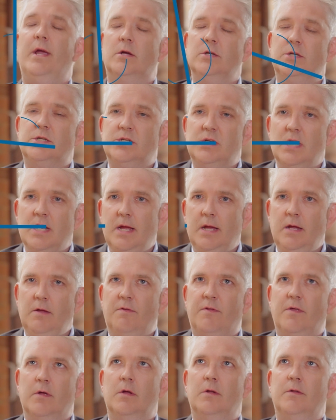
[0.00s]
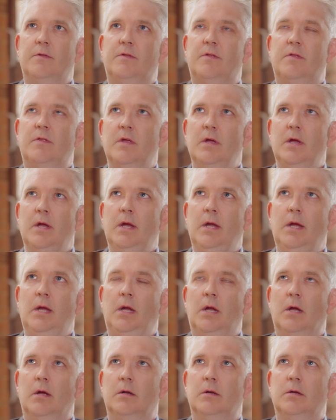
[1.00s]
could see that the
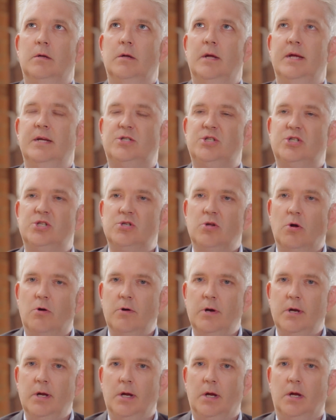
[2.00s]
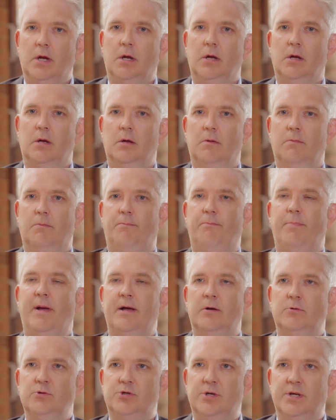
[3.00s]
historic
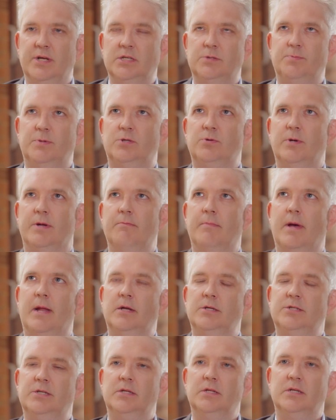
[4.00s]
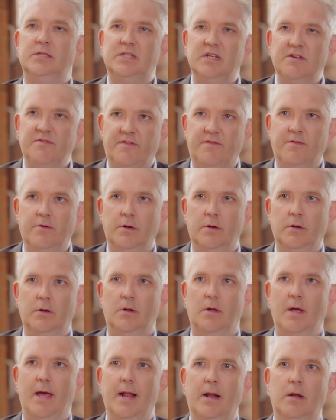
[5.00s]
boundaries between managing the different
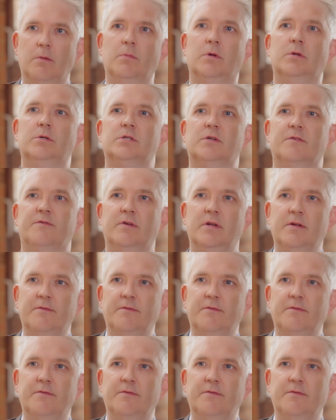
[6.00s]
elements of an